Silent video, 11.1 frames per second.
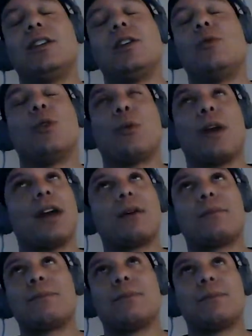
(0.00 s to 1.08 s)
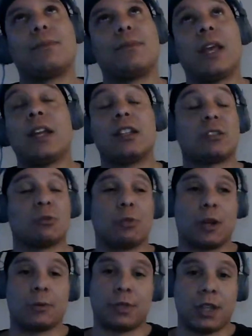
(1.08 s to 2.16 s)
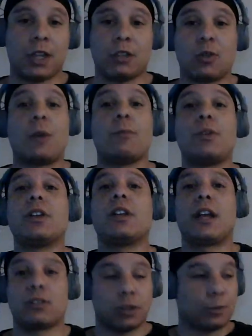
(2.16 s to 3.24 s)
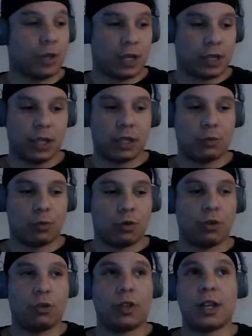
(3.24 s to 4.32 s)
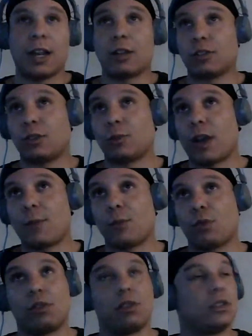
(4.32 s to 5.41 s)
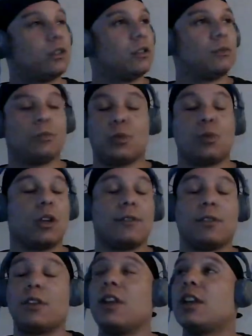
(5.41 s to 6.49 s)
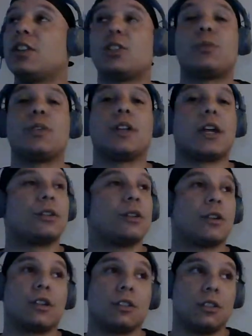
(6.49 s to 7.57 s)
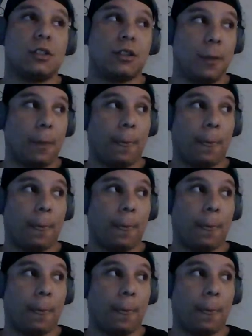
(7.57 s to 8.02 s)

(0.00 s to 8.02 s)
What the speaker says: with rap, and this is what I'm saying, so I'm putting it out to the podcast world and out to the rap world and to the whatever, just putting it out there. Because look,